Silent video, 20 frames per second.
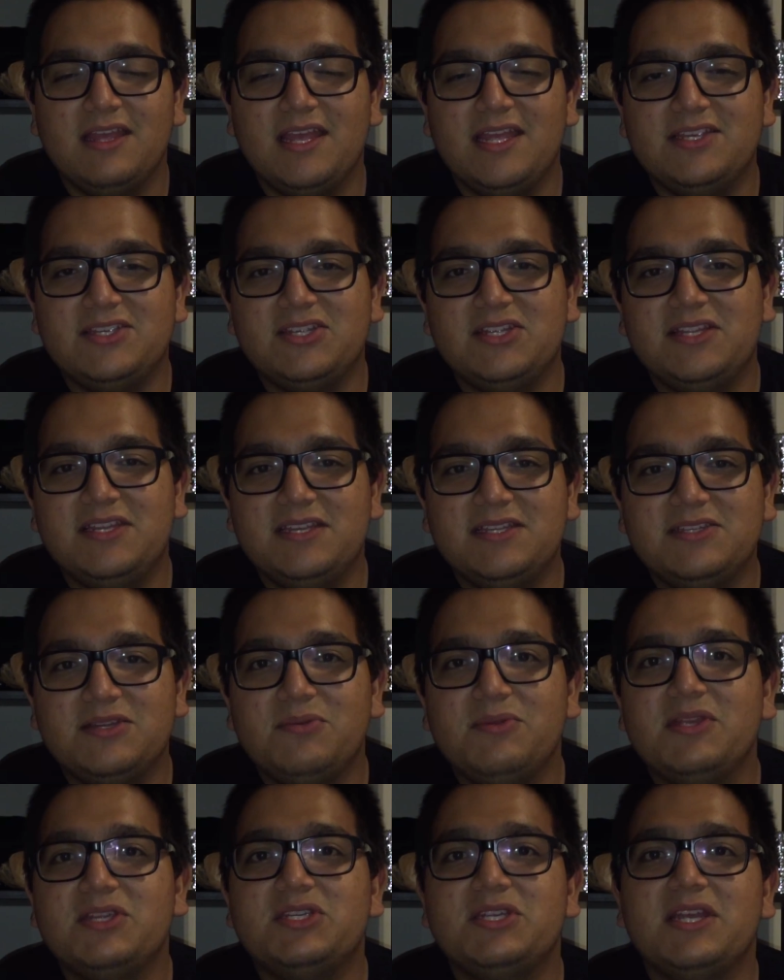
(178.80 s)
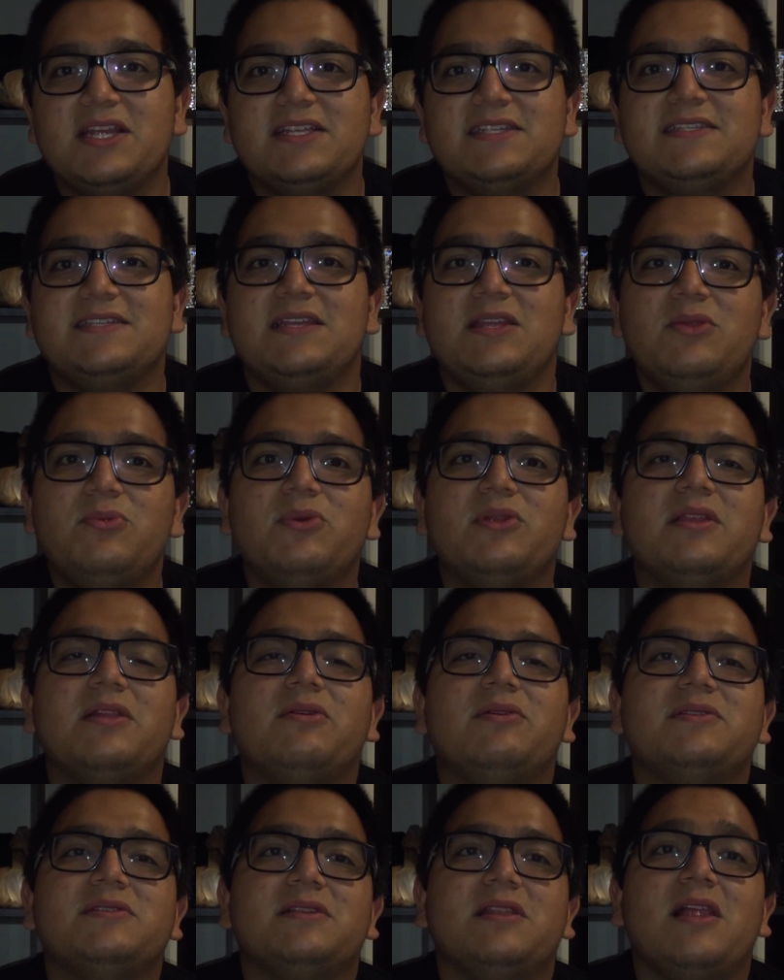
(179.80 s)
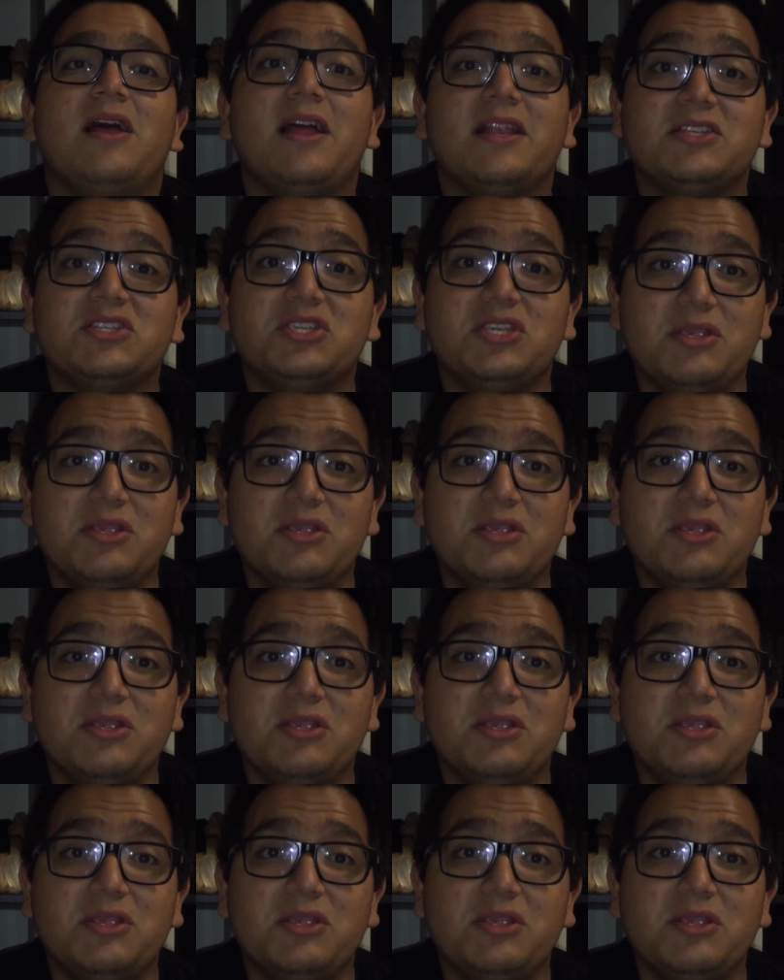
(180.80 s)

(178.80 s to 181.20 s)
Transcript: And she didn't tell me that she had seen one that was a lot